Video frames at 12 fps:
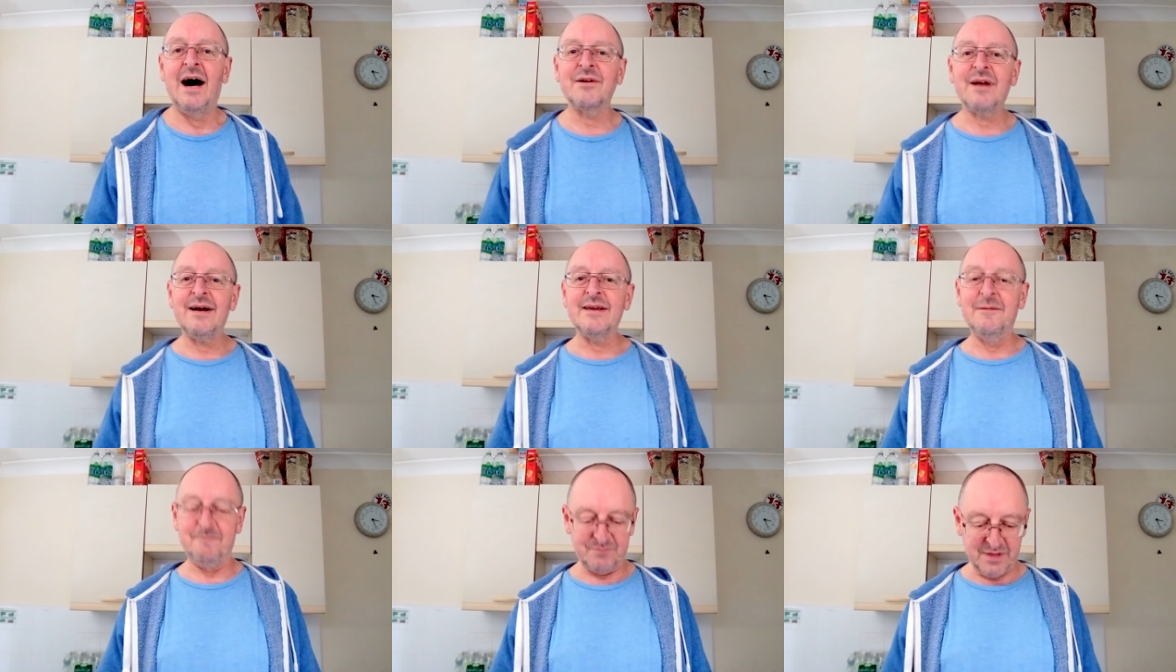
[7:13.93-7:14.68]

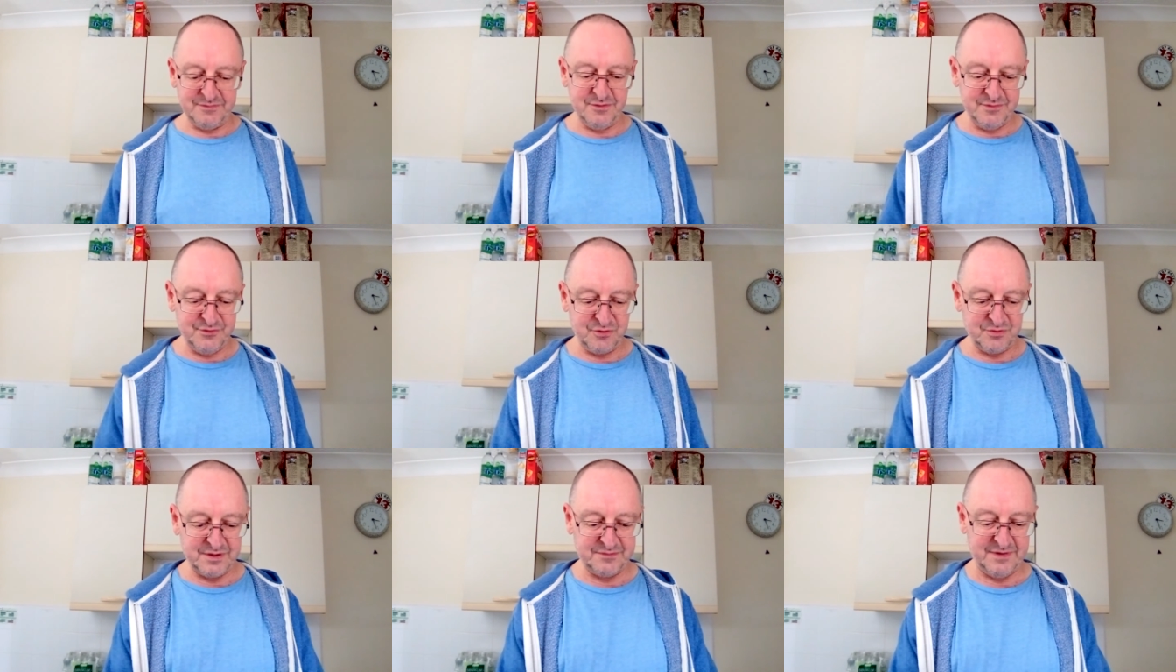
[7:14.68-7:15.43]
Okay, if you've
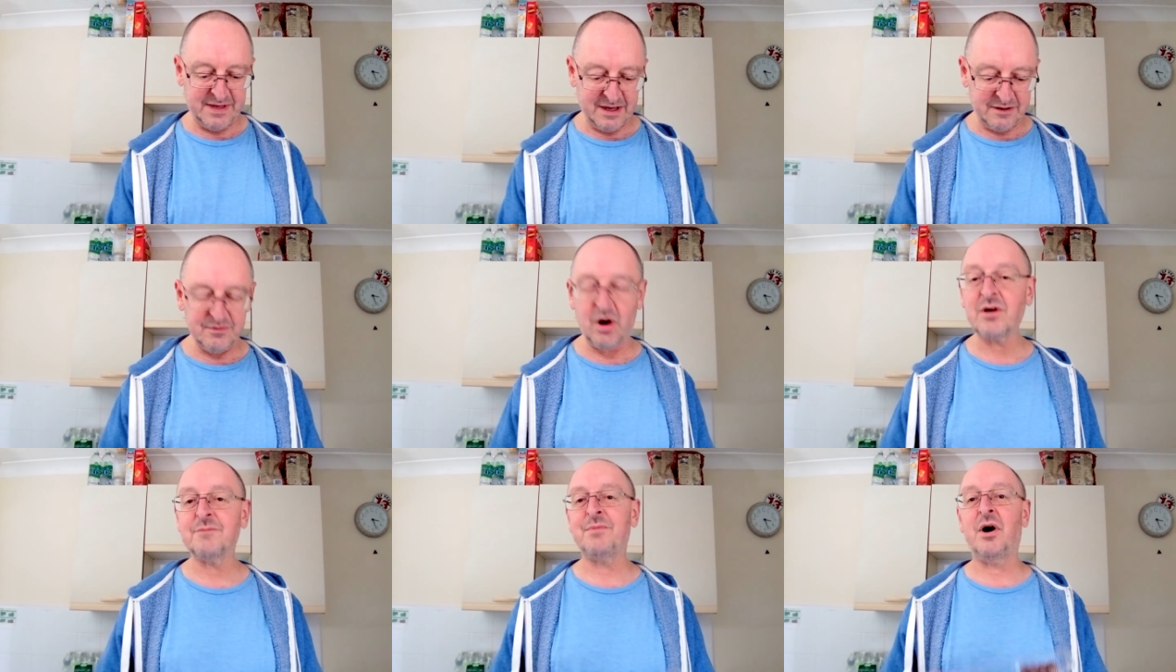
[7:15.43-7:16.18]
enjoyed this video,
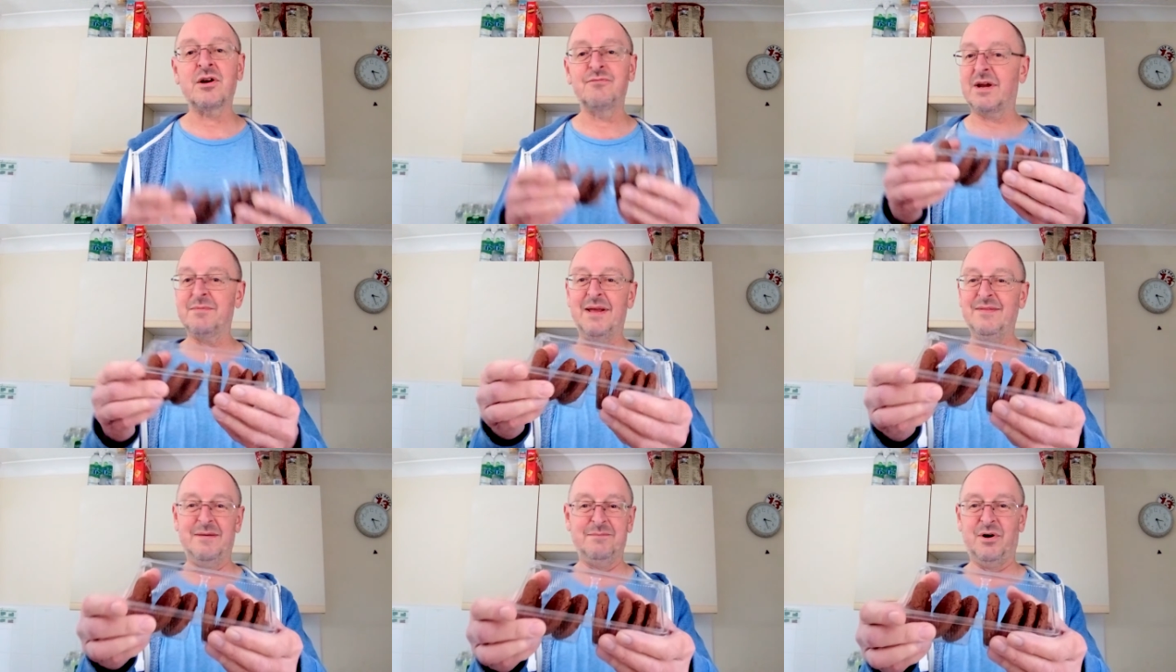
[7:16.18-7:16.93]
I can
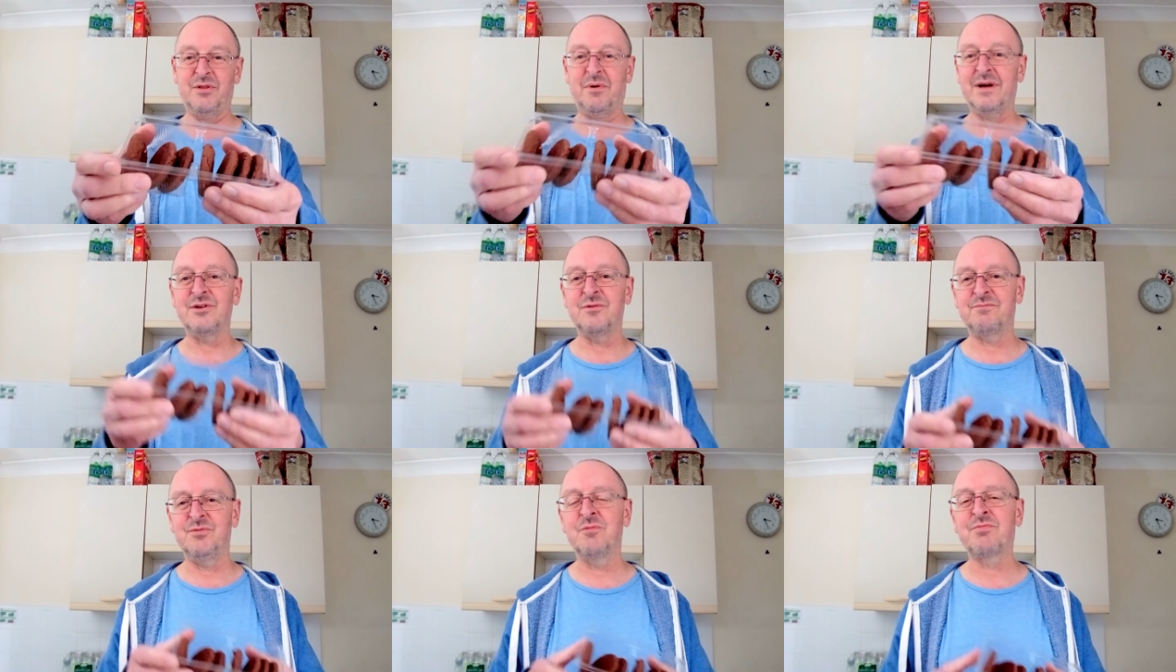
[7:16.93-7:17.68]
recommend them, by the way.
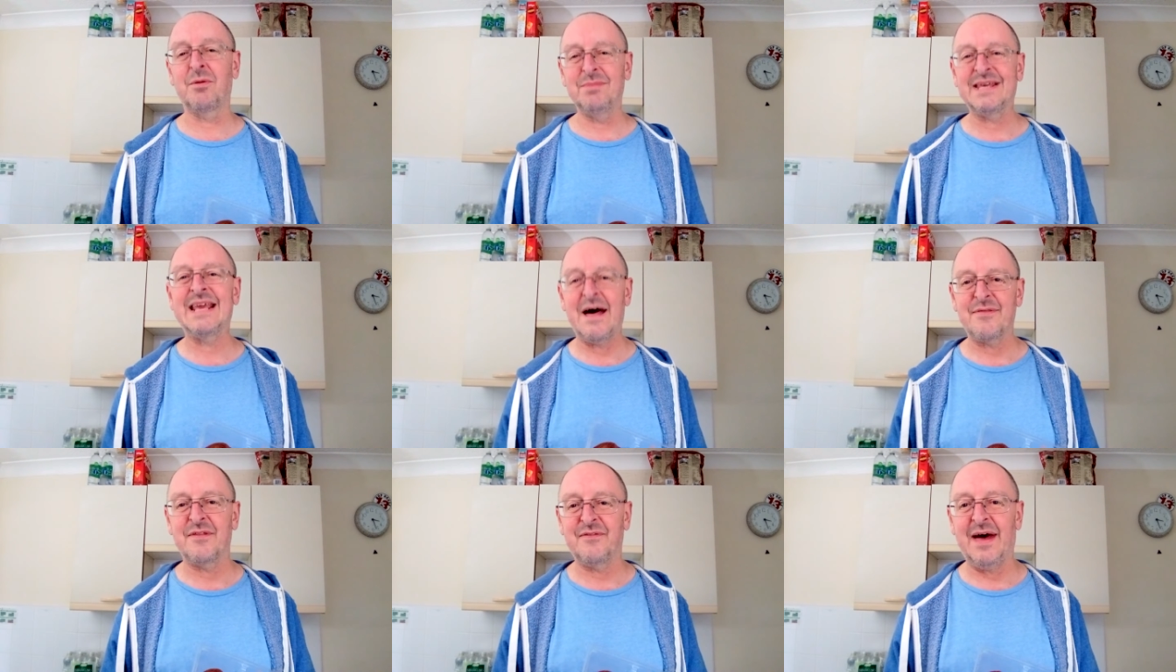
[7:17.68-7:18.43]
You probably
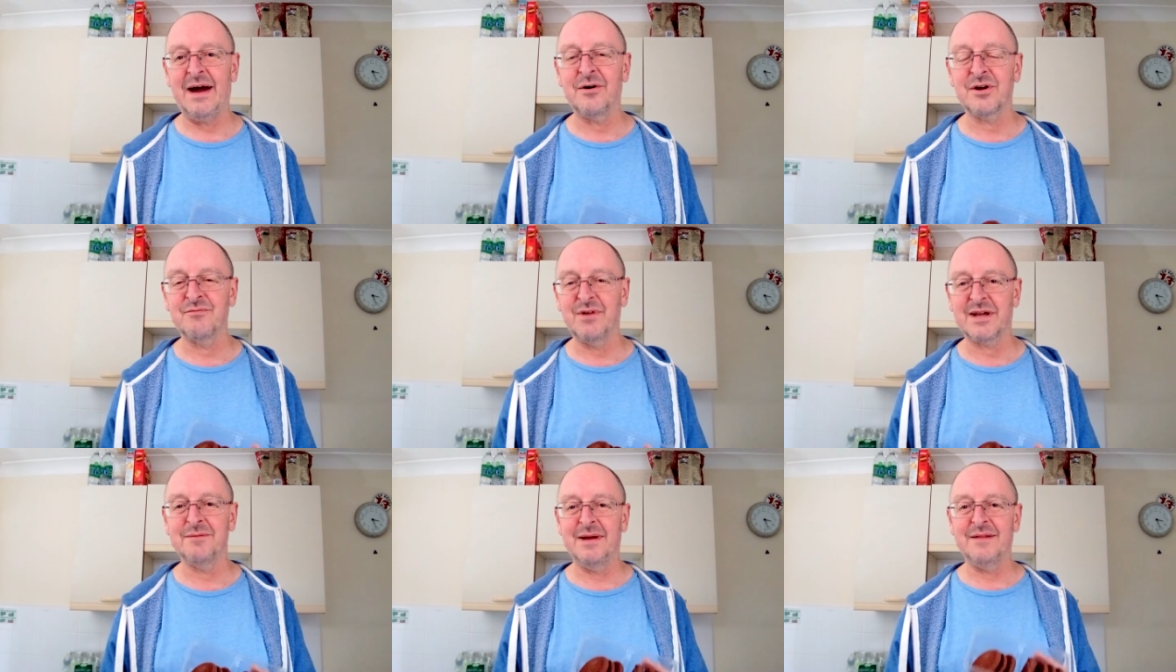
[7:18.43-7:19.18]
gathered that. I can
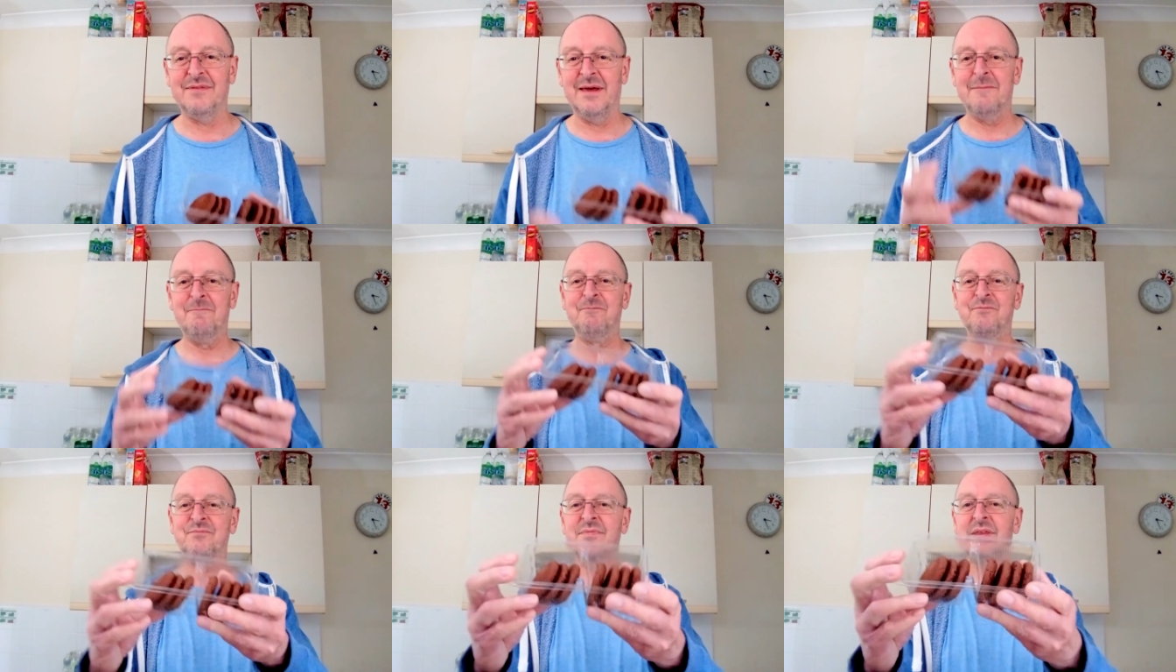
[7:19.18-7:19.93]
recommend them.
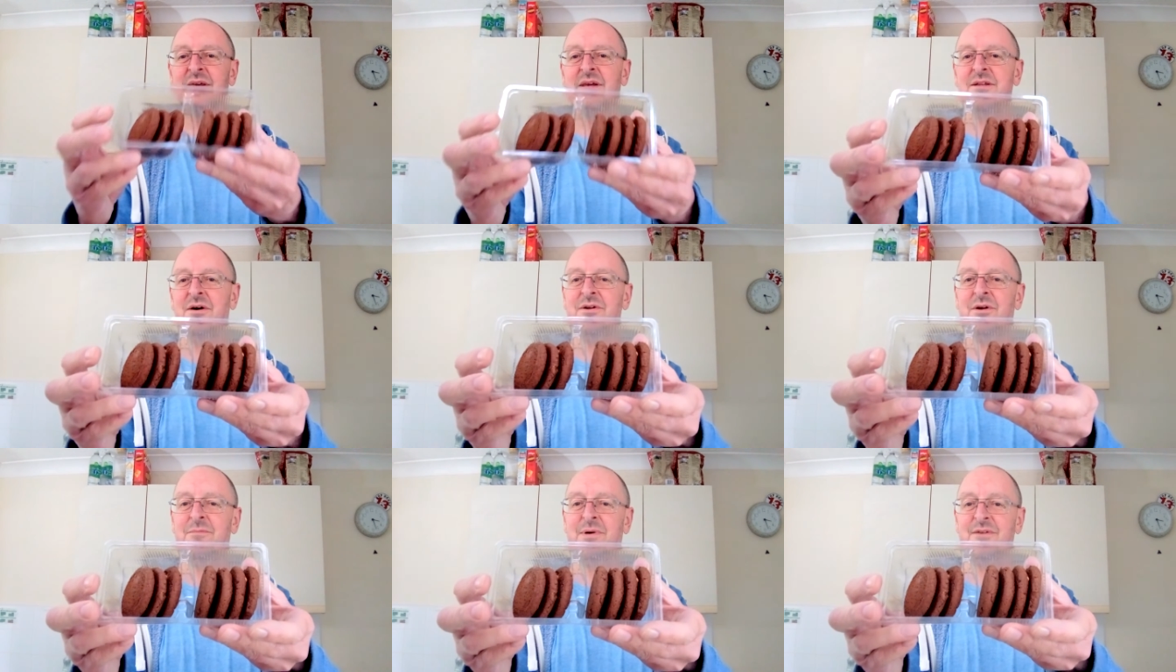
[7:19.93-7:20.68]

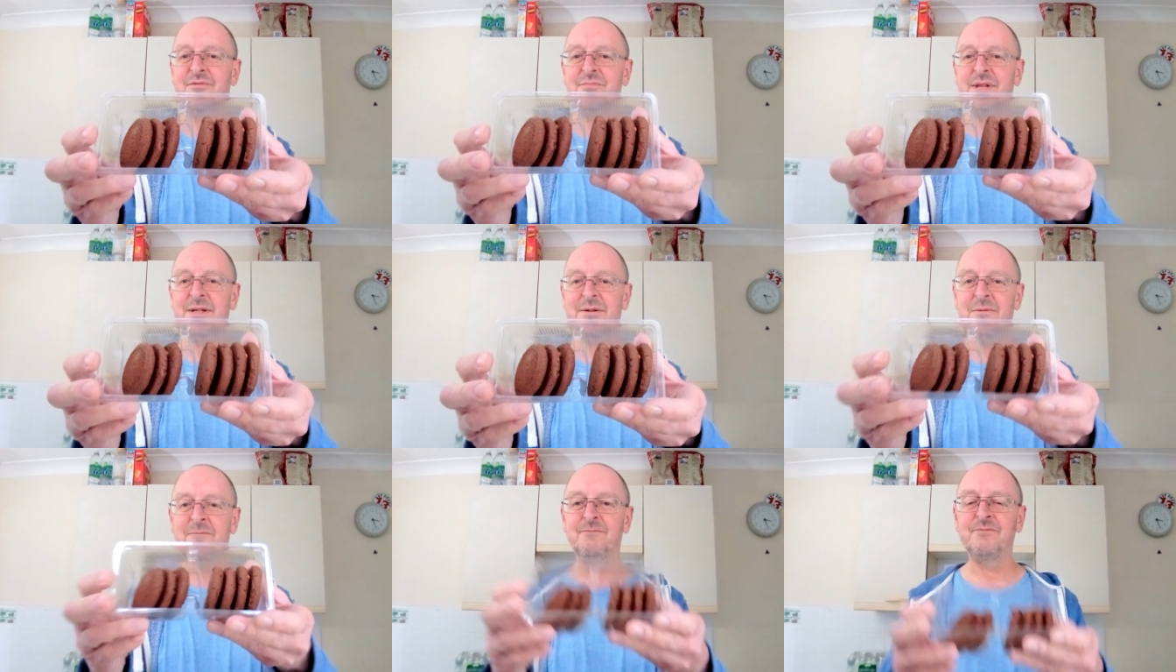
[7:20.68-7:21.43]
99p from
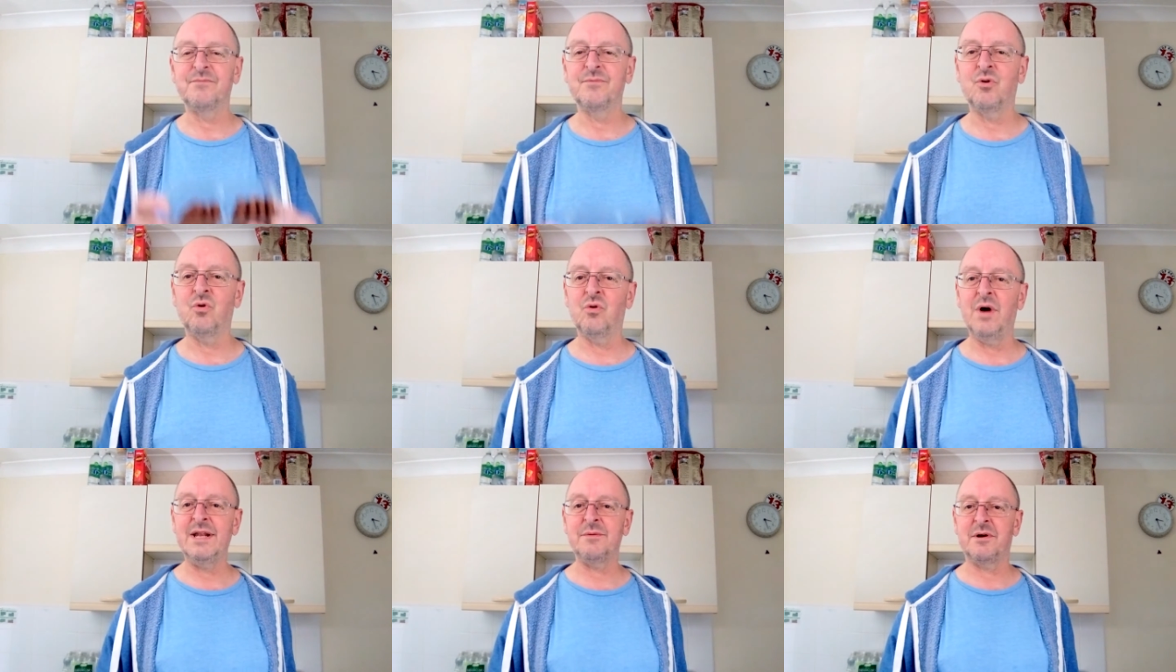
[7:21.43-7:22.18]
Lidl
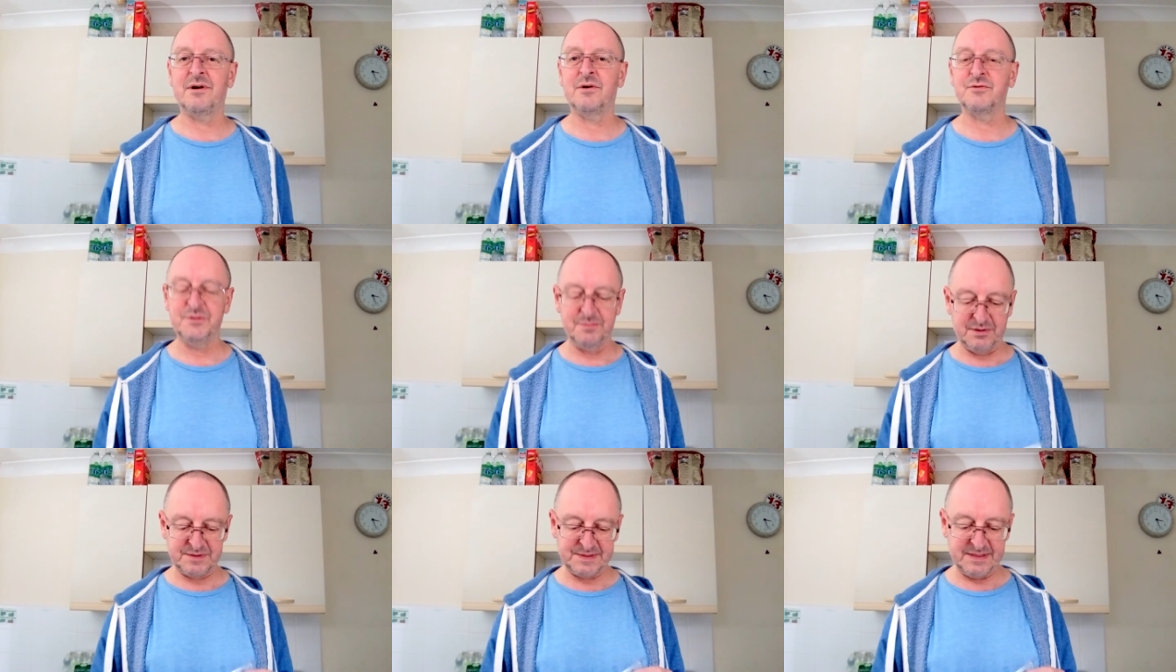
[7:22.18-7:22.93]
or anywhere else you
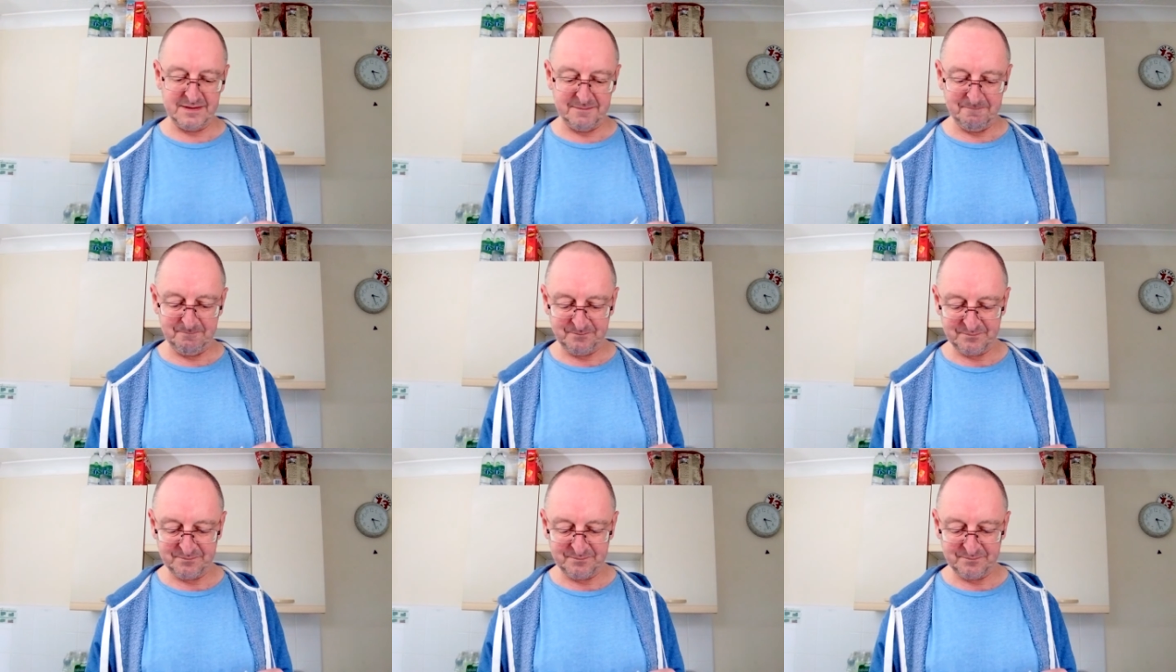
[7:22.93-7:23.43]
might see them.